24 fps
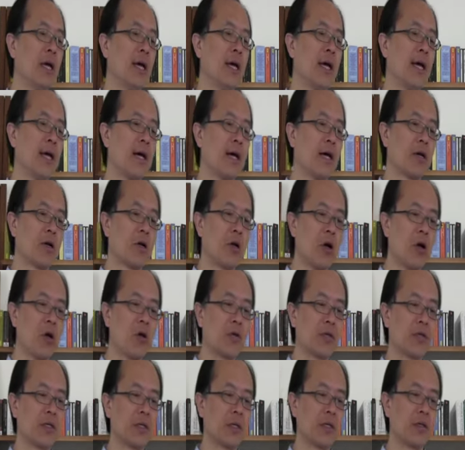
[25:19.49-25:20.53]

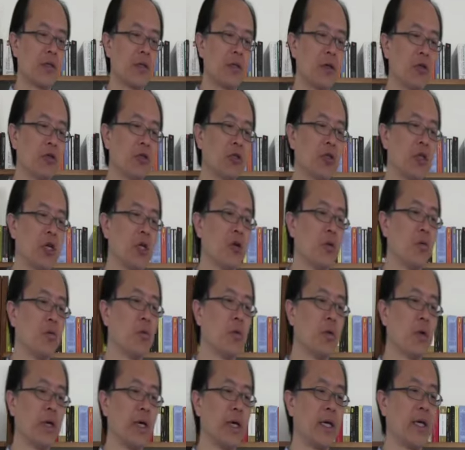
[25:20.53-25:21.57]
cost
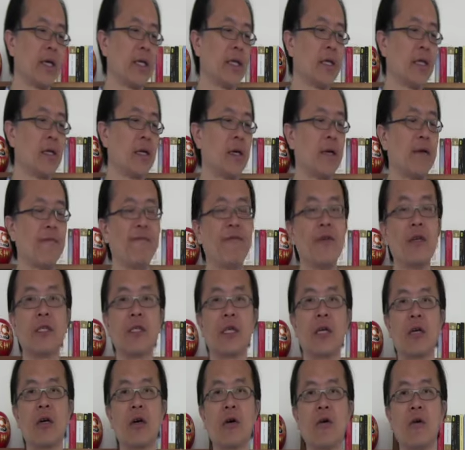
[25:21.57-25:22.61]
associated with the
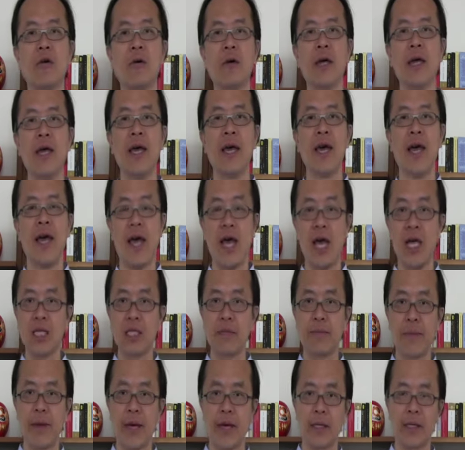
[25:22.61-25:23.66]
physical
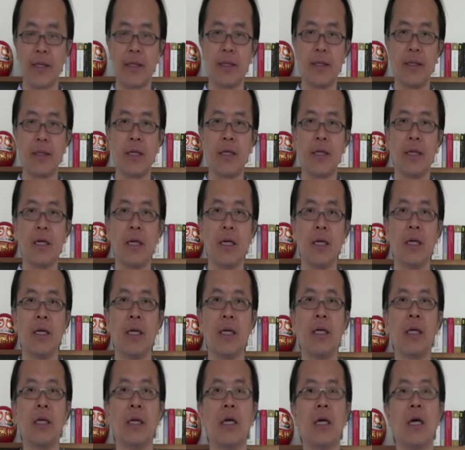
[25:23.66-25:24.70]
aspect
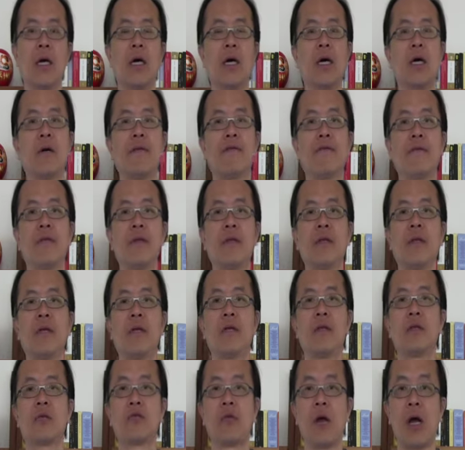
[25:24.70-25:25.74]
of
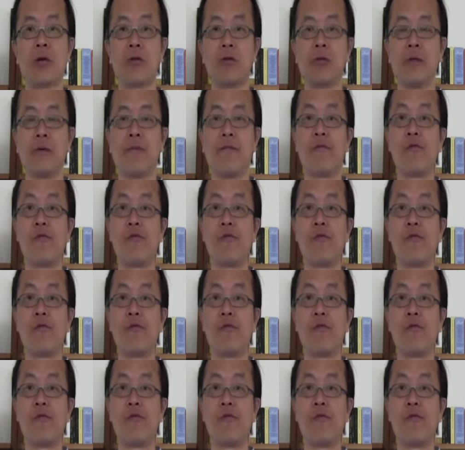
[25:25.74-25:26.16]
the structure.